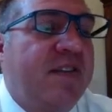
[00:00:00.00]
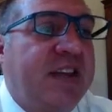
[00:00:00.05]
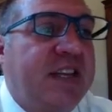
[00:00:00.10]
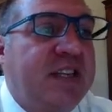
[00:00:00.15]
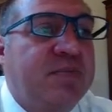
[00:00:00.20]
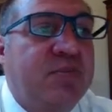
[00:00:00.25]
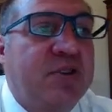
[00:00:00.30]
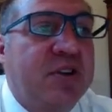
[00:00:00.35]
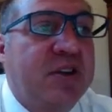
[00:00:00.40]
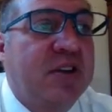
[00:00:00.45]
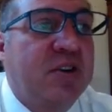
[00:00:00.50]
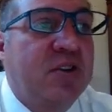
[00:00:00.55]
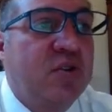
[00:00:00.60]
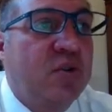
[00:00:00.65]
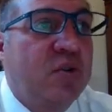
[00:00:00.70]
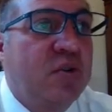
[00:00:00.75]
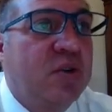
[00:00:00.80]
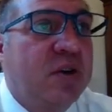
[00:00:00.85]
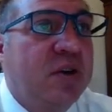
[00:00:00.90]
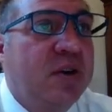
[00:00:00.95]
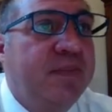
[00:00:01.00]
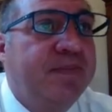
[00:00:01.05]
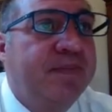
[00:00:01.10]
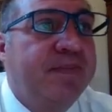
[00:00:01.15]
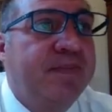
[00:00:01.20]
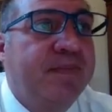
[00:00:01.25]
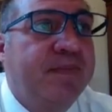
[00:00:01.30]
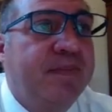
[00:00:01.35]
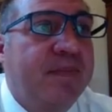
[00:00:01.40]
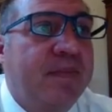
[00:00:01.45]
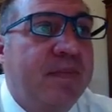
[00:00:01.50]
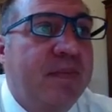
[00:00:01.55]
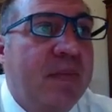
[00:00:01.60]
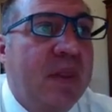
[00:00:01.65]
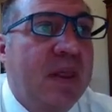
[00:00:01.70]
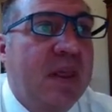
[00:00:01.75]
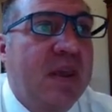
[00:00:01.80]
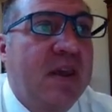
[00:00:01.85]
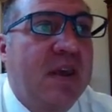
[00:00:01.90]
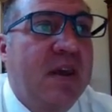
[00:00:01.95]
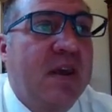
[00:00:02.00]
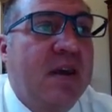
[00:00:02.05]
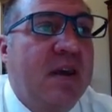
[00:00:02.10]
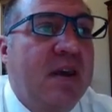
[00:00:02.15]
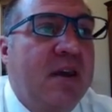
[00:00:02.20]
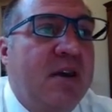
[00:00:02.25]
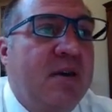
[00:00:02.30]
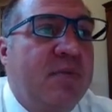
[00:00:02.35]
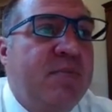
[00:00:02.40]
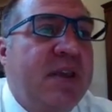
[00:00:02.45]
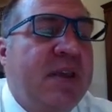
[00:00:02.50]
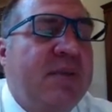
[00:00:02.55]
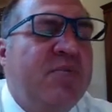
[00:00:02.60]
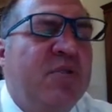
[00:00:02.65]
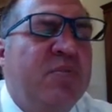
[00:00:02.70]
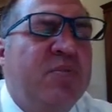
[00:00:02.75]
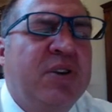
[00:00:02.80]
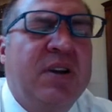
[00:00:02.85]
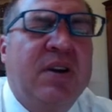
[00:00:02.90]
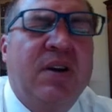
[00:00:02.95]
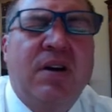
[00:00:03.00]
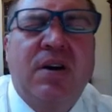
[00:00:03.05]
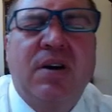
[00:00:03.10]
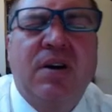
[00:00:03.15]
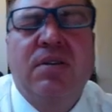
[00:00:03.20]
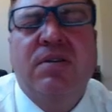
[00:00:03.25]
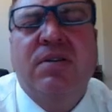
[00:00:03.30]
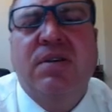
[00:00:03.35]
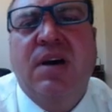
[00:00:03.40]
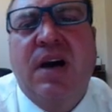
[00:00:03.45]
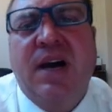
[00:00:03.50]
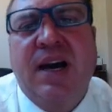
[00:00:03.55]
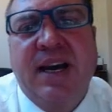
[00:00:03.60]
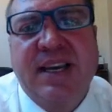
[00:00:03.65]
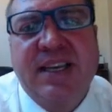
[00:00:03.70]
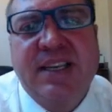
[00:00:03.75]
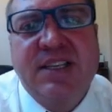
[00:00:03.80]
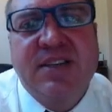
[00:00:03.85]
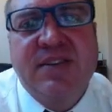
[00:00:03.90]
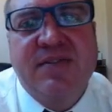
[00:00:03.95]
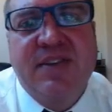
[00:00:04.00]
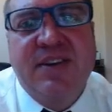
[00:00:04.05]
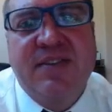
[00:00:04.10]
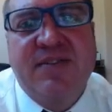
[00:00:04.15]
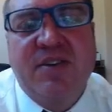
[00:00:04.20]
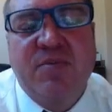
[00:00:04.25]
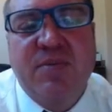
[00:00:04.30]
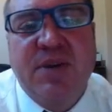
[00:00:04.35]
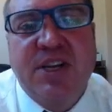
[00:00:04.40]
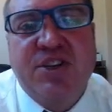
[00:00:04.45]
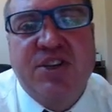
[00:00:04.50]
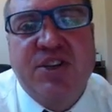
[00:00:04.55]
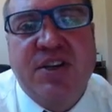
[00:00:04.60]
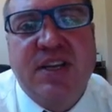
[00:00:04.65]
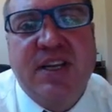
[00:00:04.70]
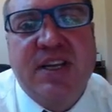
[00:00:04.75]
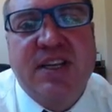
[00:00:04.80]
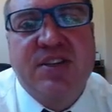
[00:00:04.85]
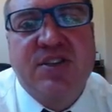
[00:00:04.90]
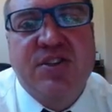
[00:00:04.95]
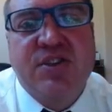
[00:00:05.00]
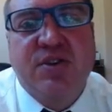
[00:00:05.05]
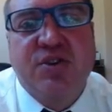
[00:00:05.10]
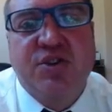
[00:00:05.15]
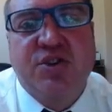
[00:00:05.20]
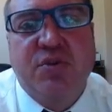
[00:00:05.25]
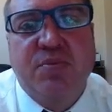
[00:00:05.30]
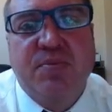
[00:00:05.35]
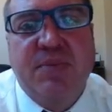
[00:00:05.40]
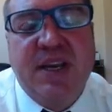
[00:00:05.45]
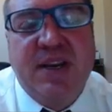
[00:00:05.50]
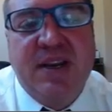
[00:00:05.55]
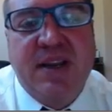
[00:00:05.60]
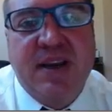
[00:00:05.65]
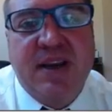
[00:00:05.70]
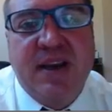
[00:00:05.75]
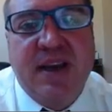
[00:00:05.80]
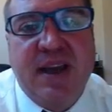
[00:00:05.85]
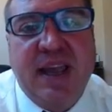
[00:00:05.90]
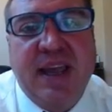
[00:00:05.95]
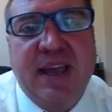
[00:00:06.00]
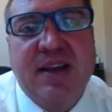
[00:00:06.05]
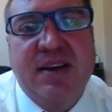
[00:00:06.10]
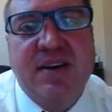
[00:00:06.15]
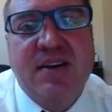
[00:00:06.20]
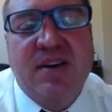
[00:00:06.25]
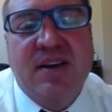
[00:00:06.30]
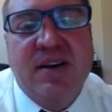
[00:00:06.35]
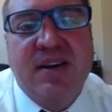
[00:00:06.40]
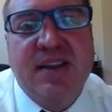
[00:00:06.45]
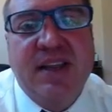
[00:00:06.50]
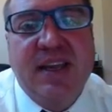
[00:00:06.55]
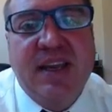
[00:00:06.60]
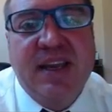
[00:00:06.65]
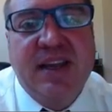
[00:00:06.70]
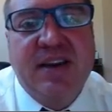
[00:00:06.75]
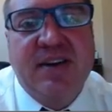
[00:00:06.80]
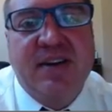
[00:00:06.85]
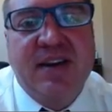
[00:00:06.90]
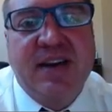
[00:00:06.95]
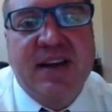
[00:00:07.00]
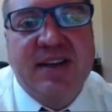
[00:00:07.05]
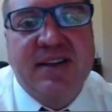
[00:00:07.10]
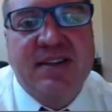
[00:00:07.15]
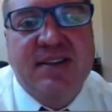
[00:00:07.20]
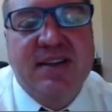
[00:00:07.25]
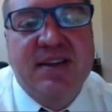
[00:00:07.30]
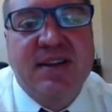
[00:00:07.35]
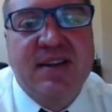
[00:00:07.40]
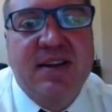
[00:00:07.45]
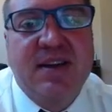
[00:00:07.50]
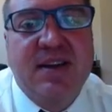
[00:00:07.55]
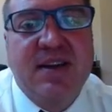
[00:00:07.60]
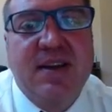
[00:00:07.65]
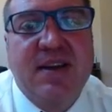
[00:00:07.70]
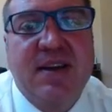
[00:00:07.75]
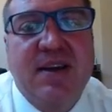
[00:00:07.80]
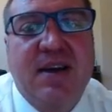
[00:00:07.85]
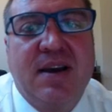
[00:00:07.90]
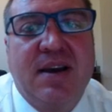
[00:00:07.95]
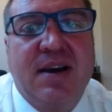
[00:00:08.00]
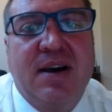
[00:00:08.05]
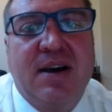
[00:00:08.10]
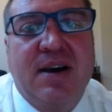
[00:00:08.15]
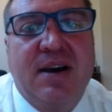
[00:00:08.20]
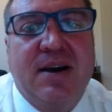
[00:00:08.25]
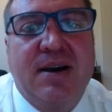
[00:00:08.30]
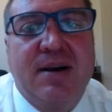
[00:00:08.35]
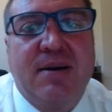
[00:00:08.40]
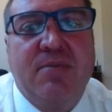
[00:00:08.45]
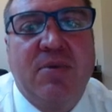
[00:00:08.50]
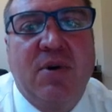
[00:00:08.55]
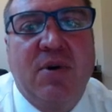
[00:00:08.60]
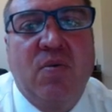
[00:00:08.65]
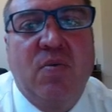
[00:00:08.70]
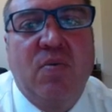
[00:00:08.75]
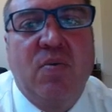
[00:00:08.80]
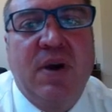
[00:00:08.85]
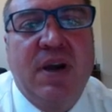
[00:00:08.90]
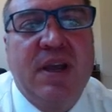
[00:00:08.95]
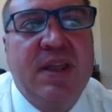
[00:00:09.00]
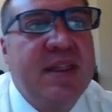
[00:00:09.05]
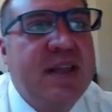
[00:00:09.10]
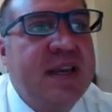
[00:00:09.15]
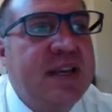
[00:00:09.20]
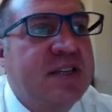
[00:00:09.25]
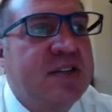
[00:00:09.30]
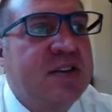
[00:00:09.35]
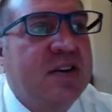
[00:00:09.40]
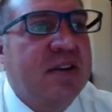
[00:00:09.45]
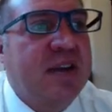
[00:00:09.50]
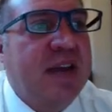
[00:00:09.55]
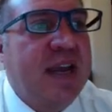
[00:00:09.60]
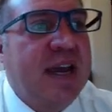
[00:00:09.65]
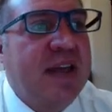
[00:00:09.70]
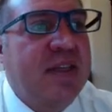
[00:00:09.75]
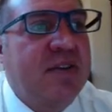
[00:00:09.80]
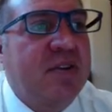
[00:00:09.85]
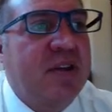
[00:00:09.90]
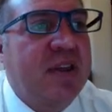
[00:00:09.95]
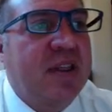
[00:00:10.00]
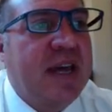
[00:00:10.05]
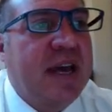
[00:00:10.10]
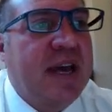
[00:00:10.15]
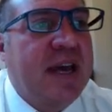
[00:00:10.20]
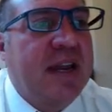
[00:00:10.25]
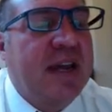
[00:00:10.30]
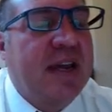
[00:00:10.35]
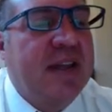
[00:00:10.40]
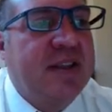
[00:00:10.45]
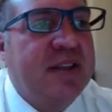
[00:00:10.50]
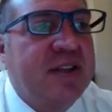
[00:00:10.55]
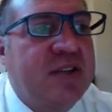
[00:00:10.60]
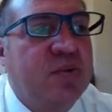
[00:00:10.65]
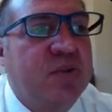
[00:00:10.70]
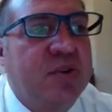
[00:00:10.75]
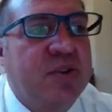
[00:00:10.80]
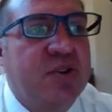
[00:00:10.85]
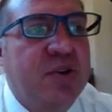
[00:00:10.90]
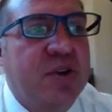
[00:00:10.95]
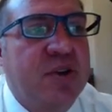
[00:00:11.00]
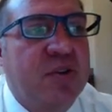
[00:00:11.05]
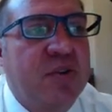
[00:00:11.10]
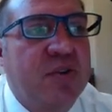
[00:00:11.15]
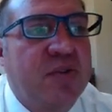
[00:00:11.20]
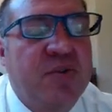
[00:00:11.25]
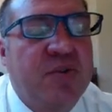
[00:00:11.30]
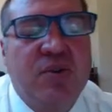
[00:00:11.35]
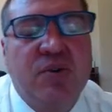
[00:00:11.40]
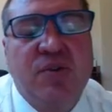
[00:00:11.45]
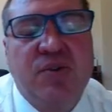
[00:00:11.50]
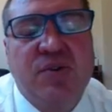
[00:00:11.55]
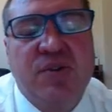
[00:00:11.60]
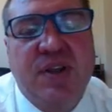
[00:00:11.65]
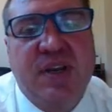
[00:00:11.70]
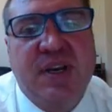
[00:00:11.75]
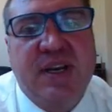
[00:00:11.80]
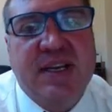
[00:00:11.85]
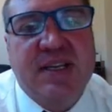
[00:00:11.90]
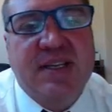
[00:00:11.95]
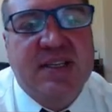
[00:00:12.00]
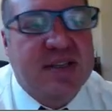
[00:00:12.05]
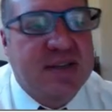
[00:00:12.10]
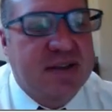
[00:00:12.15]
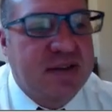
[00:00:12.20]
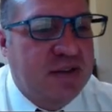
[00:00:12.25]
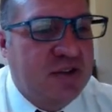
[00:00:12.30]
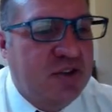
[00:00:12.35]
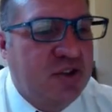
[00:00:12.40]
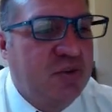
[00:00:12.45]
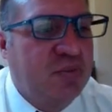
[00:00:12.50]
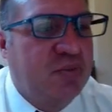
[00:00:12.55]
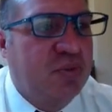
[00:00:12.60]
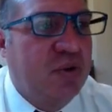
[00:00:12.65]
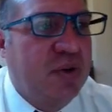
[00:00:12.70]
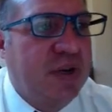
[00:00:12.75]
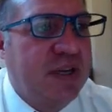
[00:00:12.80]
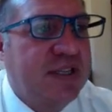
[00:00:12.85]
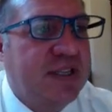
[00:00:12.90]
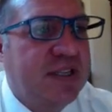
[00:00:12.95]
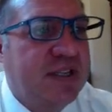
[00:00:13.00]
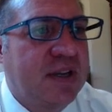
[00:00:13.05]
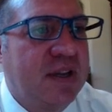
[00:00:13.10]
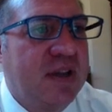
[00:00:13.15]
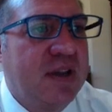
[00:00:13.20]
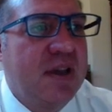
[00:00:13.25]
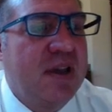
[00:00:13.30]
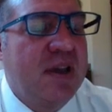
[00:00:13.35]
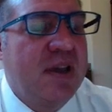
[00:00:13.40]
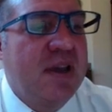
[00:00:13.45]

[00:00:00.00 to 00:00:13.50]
Facebook and Google. People put all kinds of information in social media and on the internet. When they start gathering that, and this will trickle through to the next 2 points,